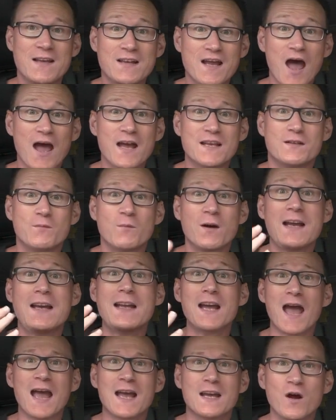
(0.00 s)
Last
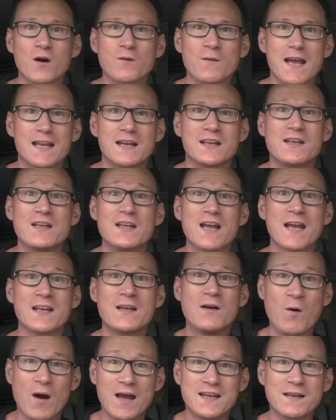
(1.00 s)
week, I already
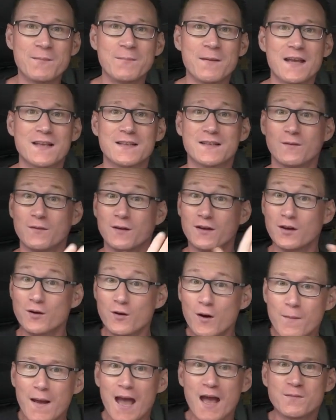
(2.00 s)
shared quite a bit with you
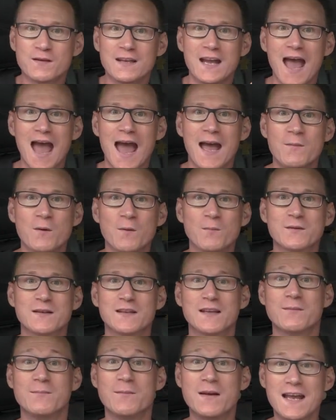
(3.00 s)
about the air
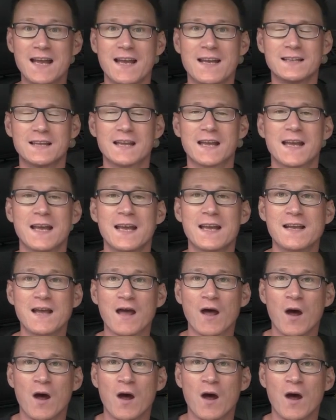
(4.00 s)
auxiliary heater here,